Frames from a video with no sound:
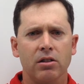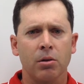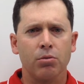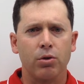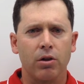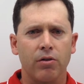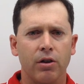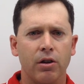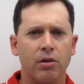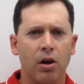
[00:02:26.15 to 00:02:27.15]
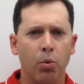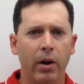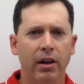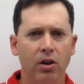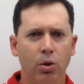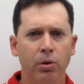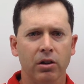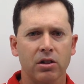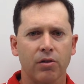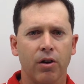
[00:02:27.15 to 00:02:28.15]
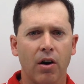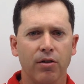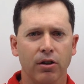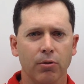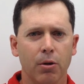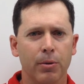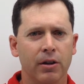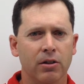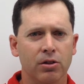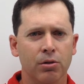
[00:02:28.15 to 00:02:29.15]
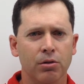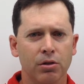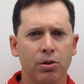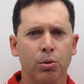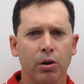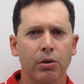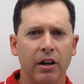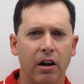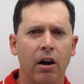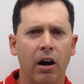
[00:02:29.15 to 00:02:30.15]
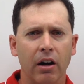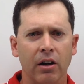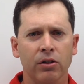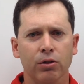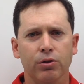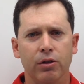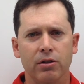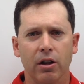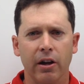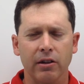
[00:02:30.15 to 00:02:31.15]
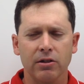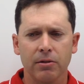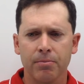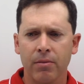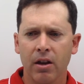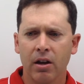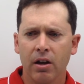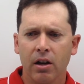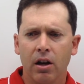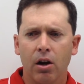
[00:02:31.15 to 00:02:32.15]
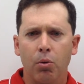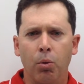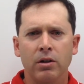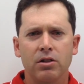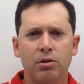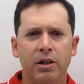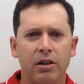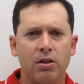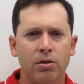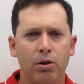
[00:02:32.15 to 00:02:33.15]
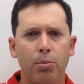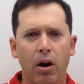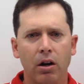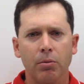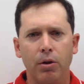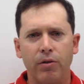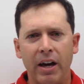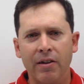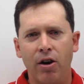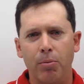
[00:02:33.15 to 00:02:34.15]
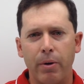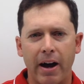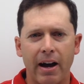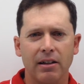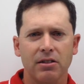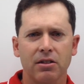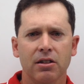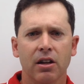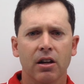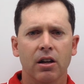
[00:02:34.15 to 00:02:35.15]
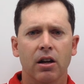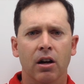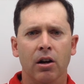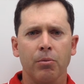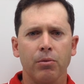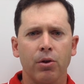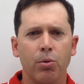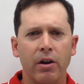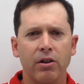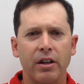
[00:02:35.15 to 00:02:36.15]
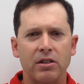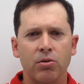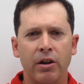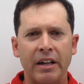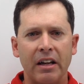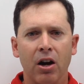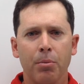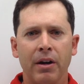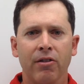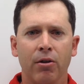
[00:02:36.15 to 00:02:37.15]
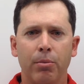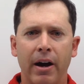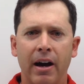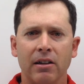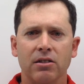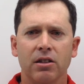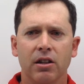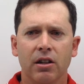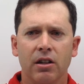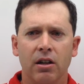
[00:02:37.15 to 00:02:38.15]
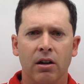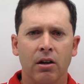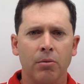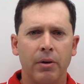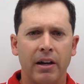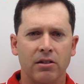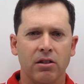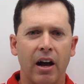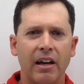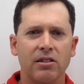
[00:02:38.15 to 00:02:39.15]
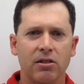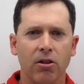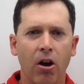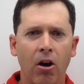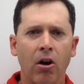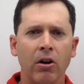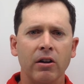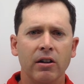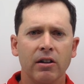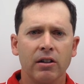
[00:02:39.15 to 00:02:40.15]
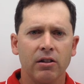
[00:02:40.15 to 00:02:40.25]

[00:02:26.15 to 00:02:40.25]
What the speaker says: some sort of a way to cool yourself off a little bit, because you will get hot on those first legs. Once you get to the bottom of Avon Pass, the runner that's running up Avon Pass has a nice long